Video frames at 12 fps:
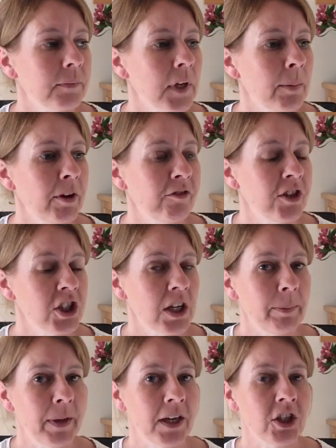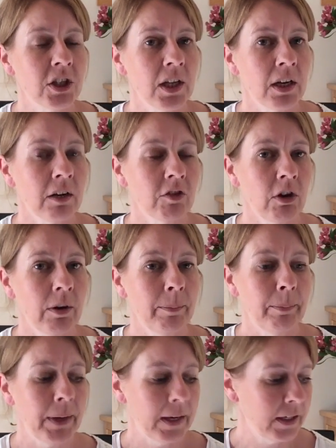I might finish that page, and then I've got a
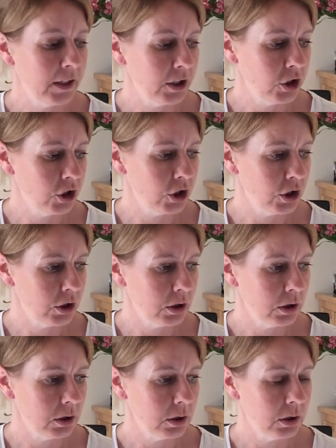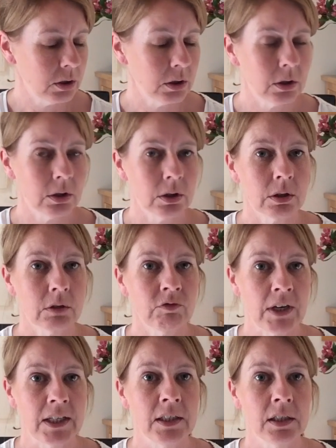page
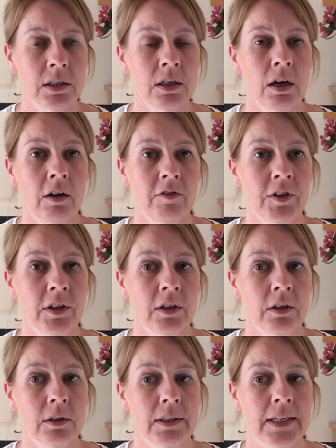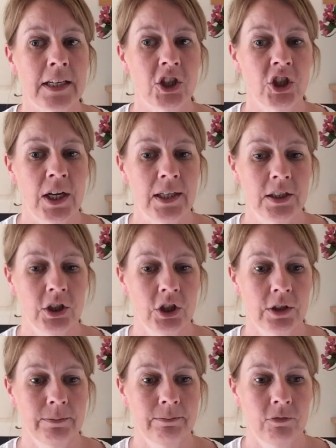ready to start for the next
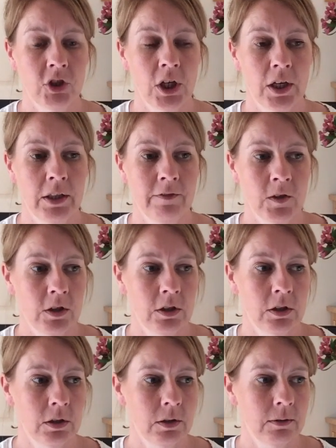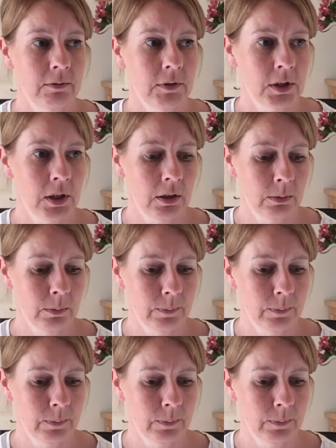challenge, July the 1st. So